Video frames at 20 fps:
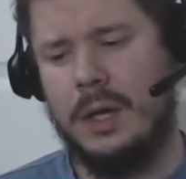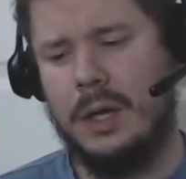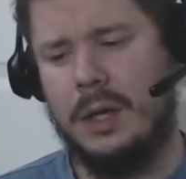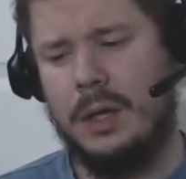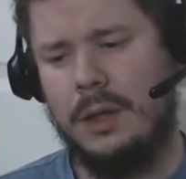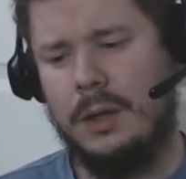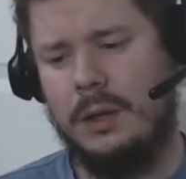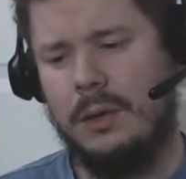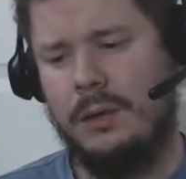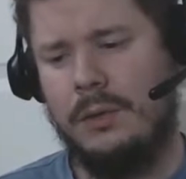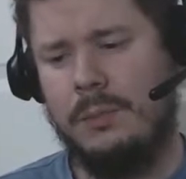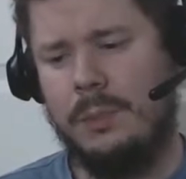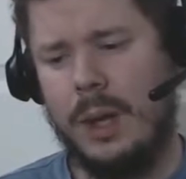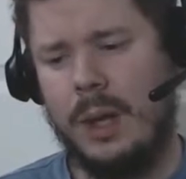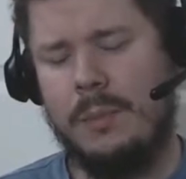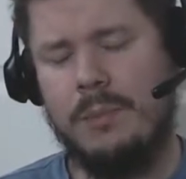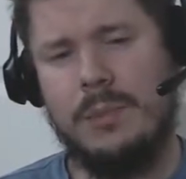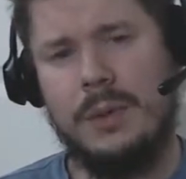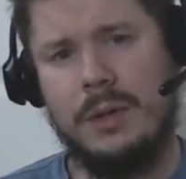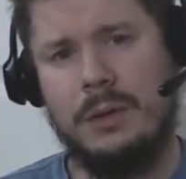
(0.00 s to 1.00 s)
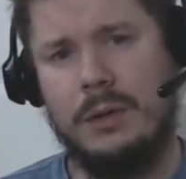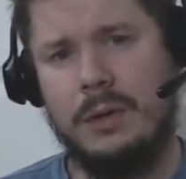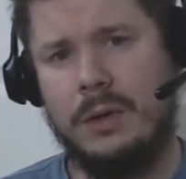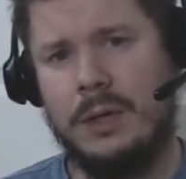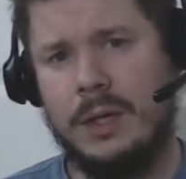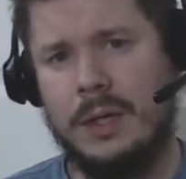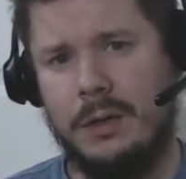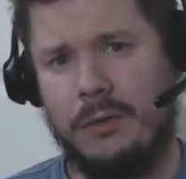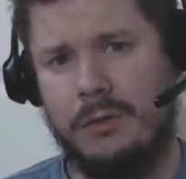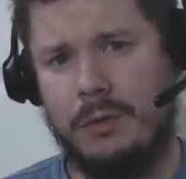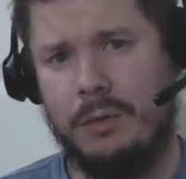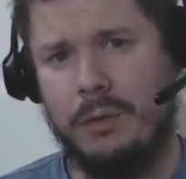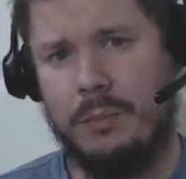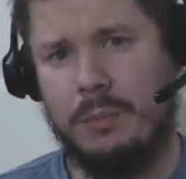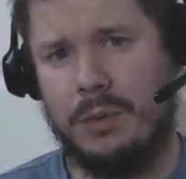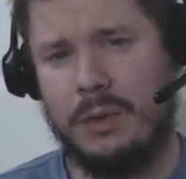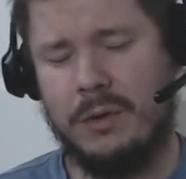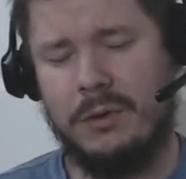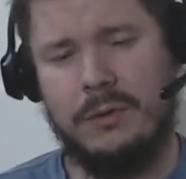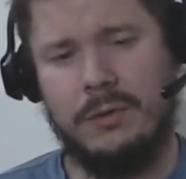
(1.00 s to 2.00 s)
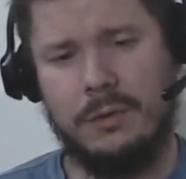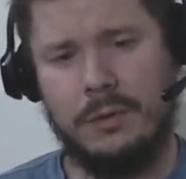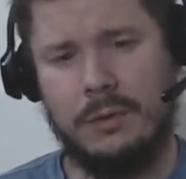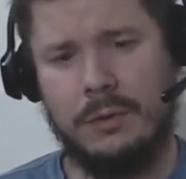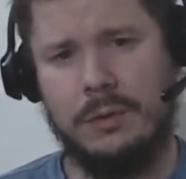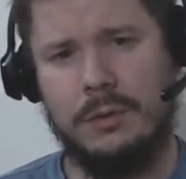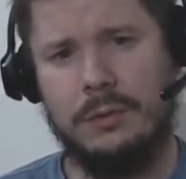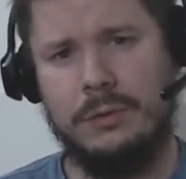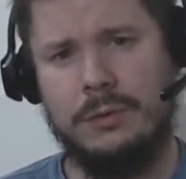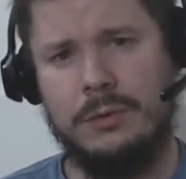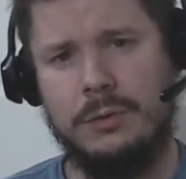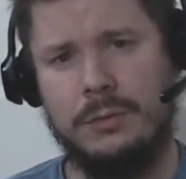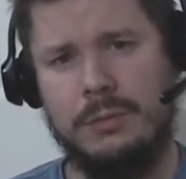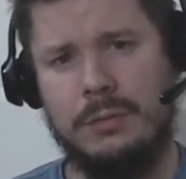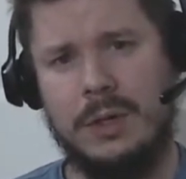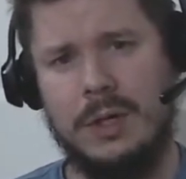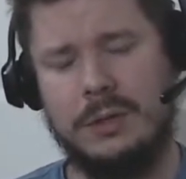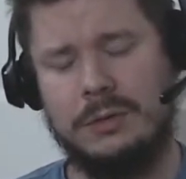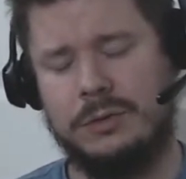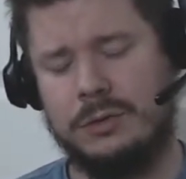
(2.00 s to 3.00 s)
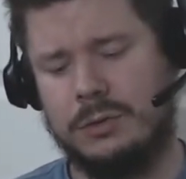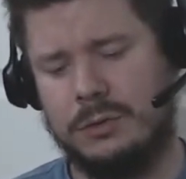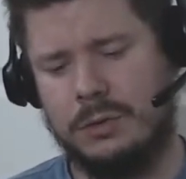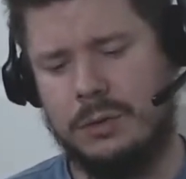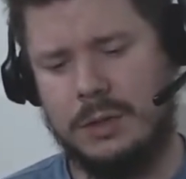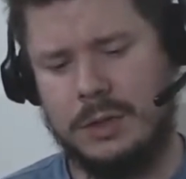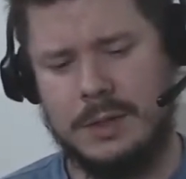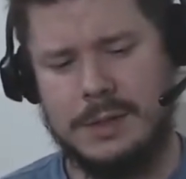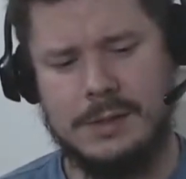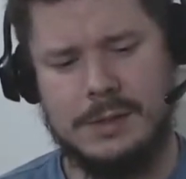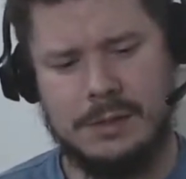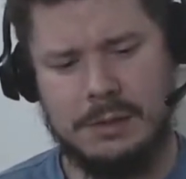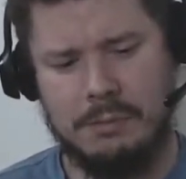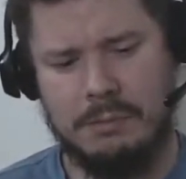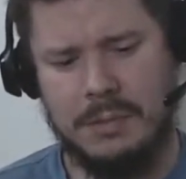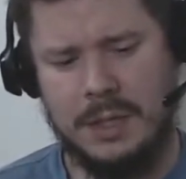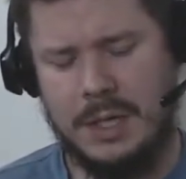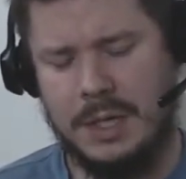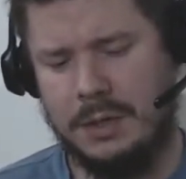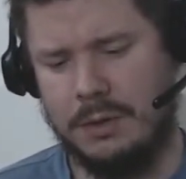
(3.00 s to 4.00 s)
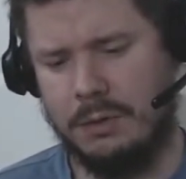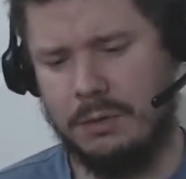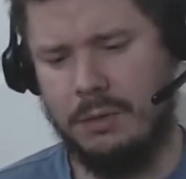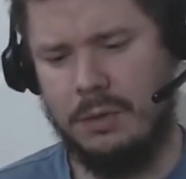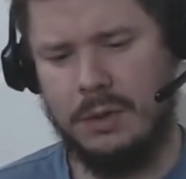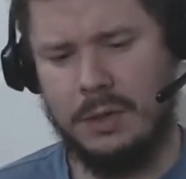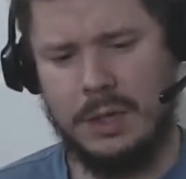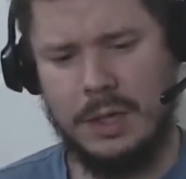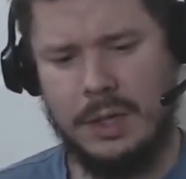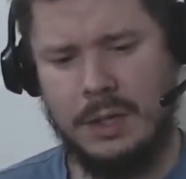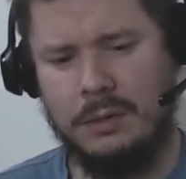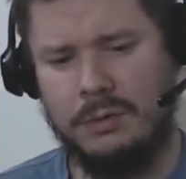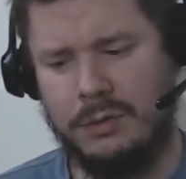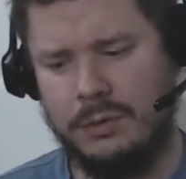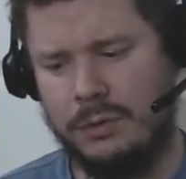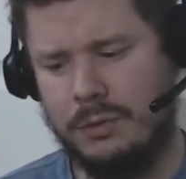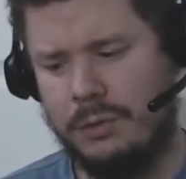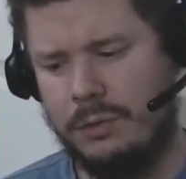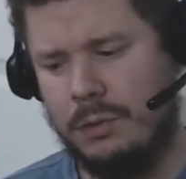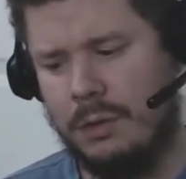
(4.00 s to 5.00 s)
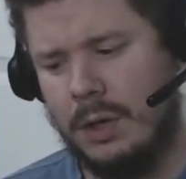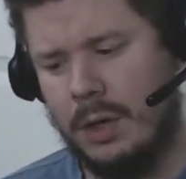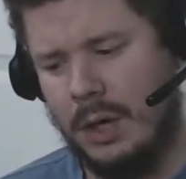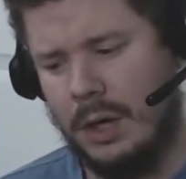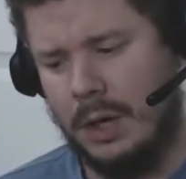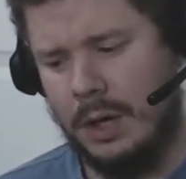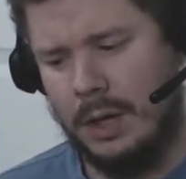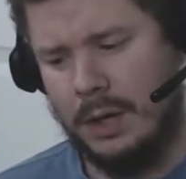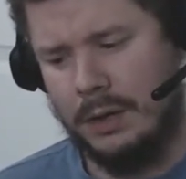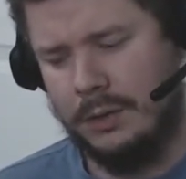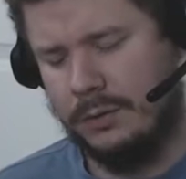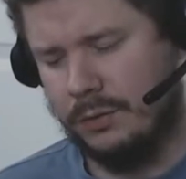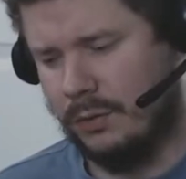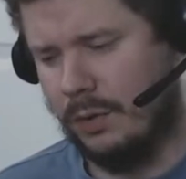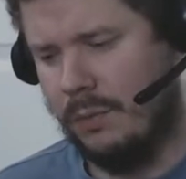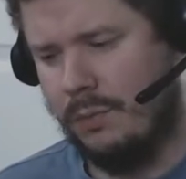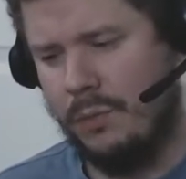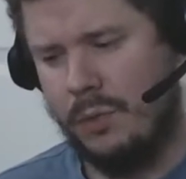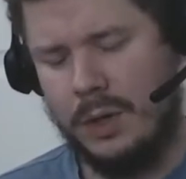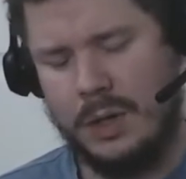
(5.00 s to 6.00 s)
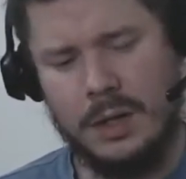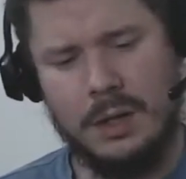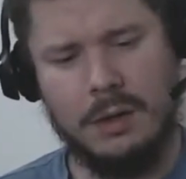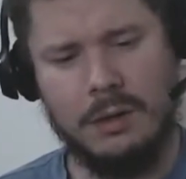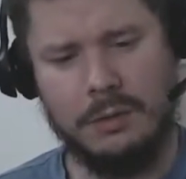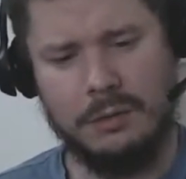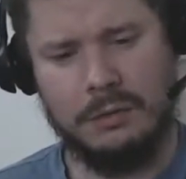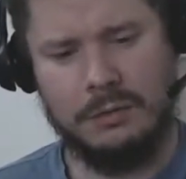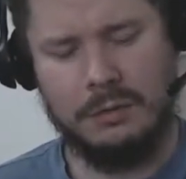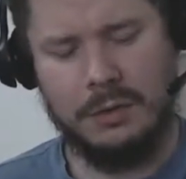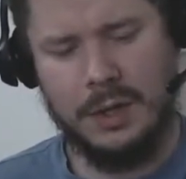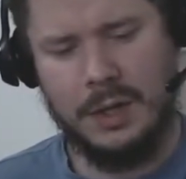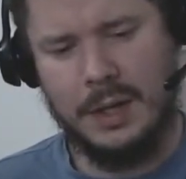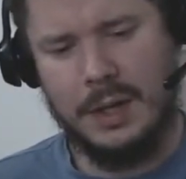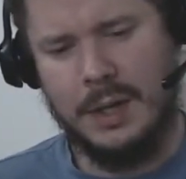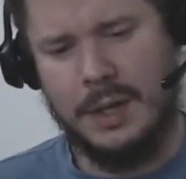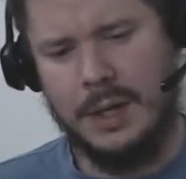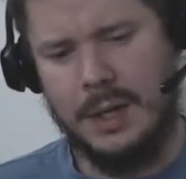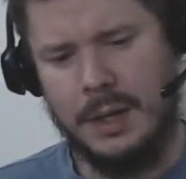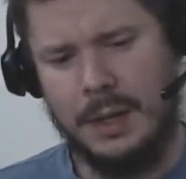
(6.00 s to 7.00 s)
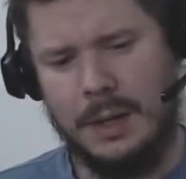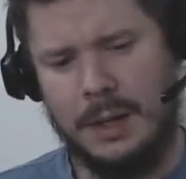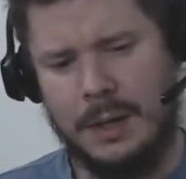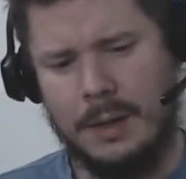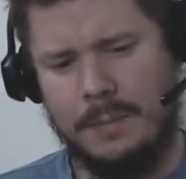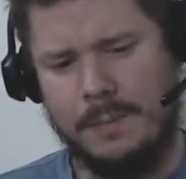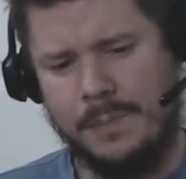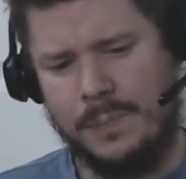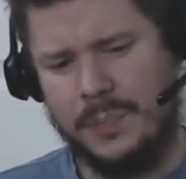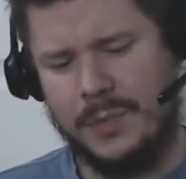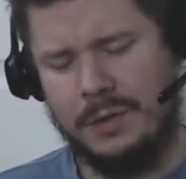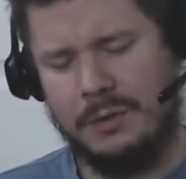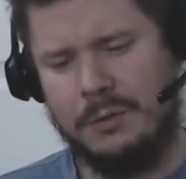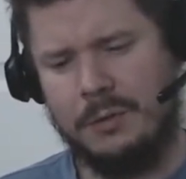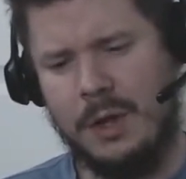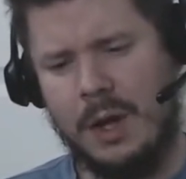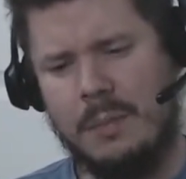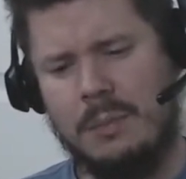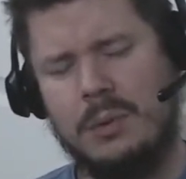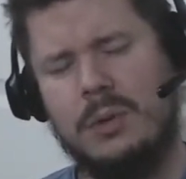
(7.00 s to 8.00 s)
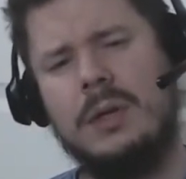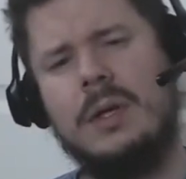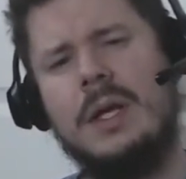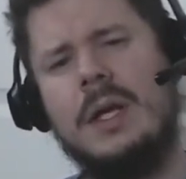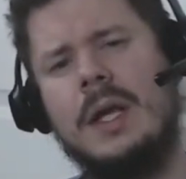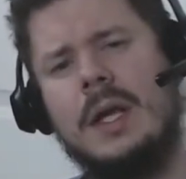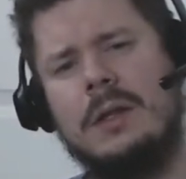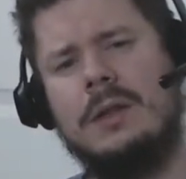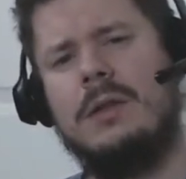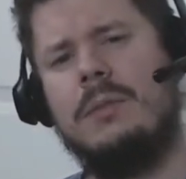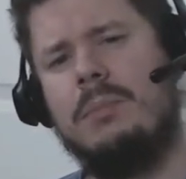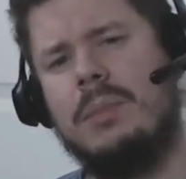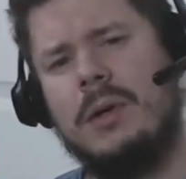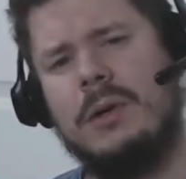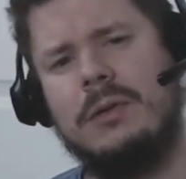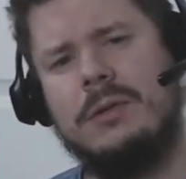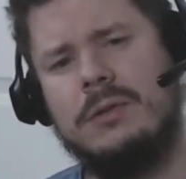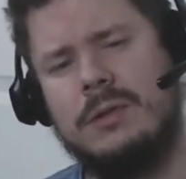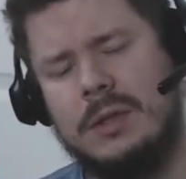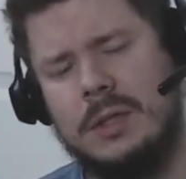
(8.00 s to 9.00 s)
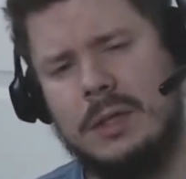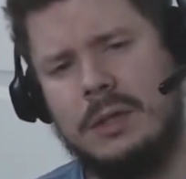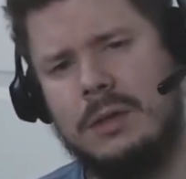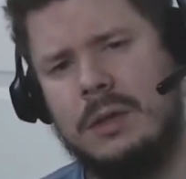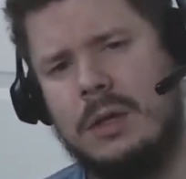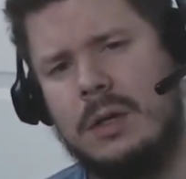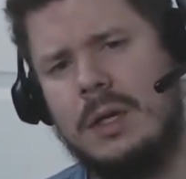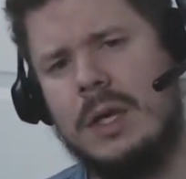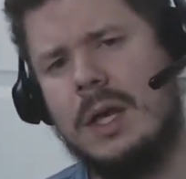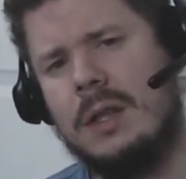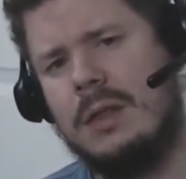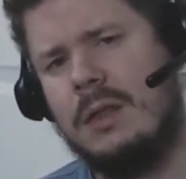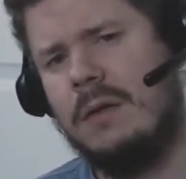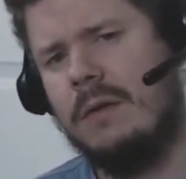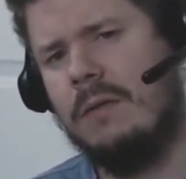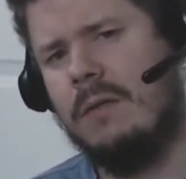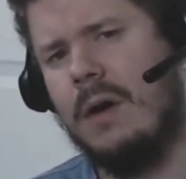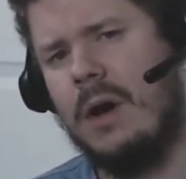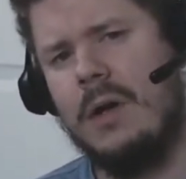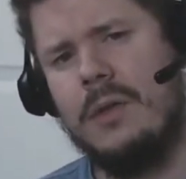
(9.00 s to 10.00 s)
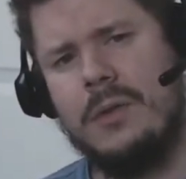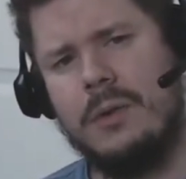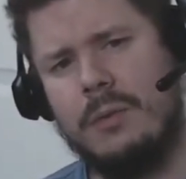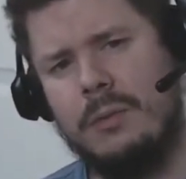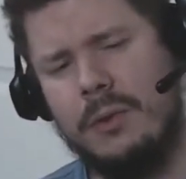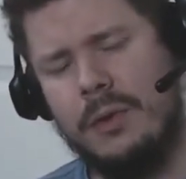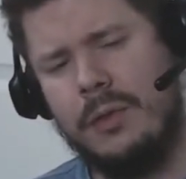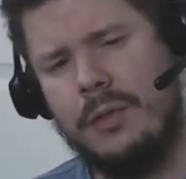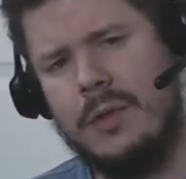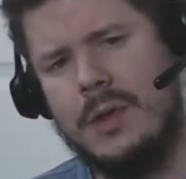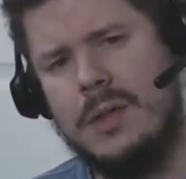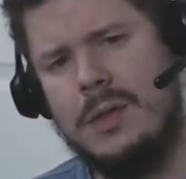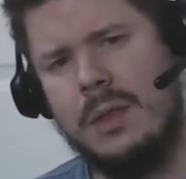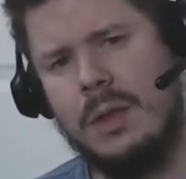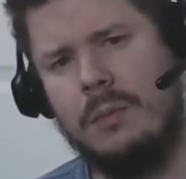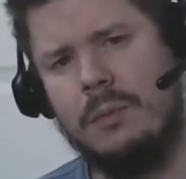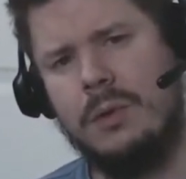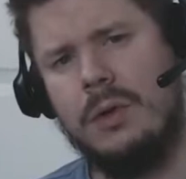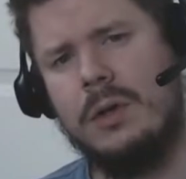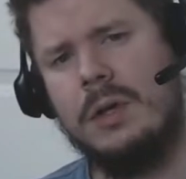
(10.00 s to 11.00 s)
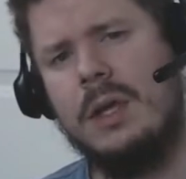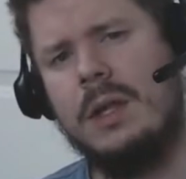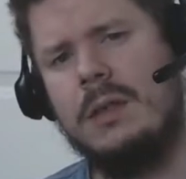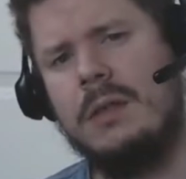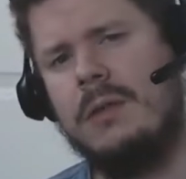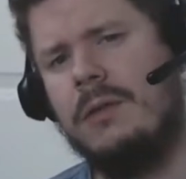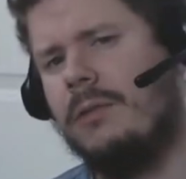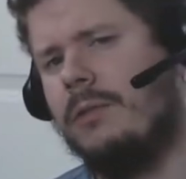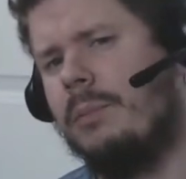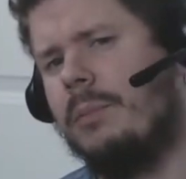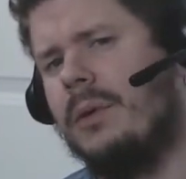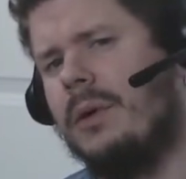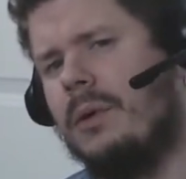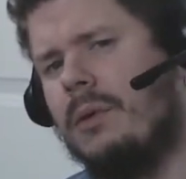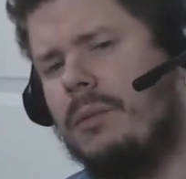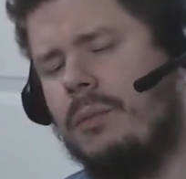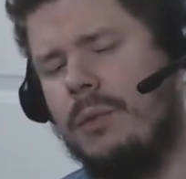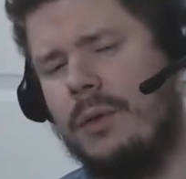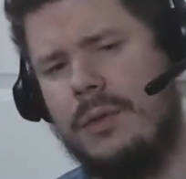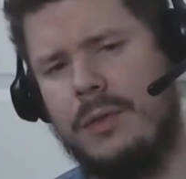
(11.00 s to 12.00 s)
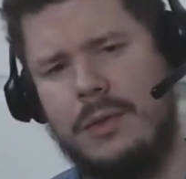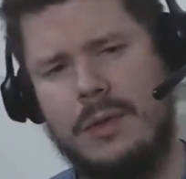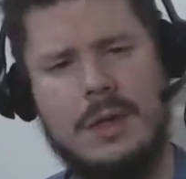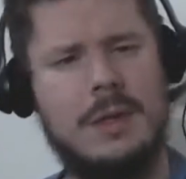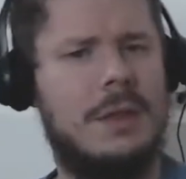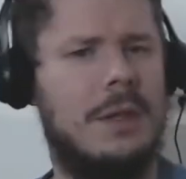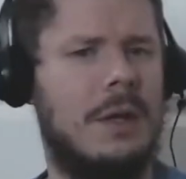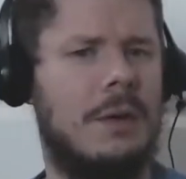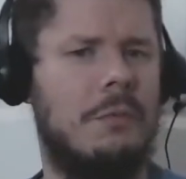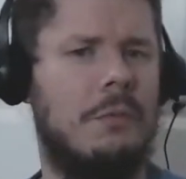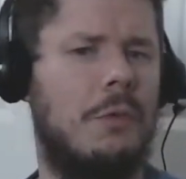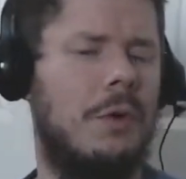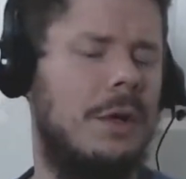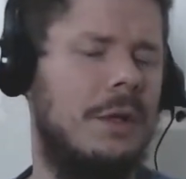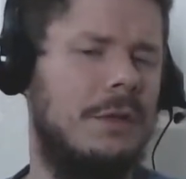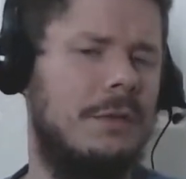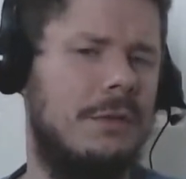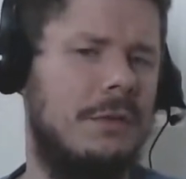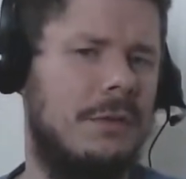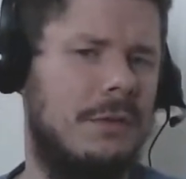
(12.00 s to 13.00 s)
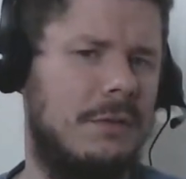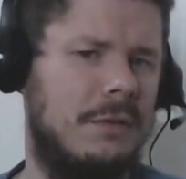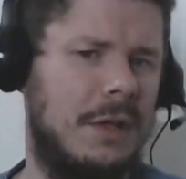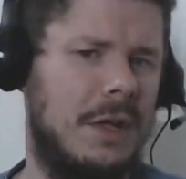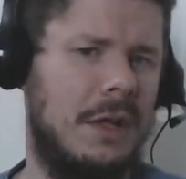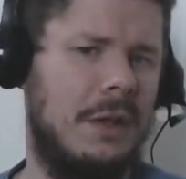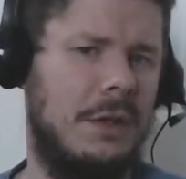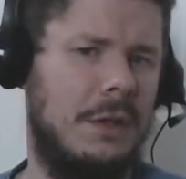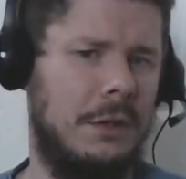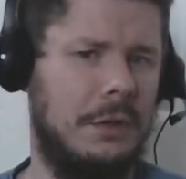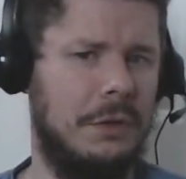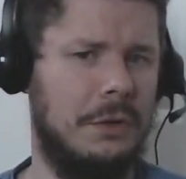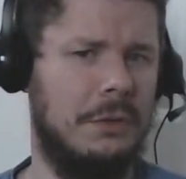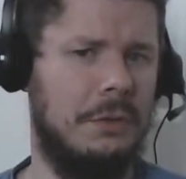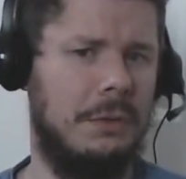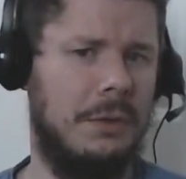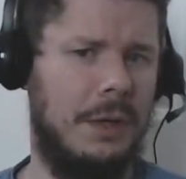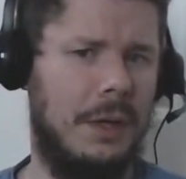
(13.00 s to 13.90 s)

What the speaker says: you might be looking to a person a little too much. You're looking to me, you're looking to someone else. Stop looking at the person and look at the Father within them. Look at the Spirit within them. What is it telling you?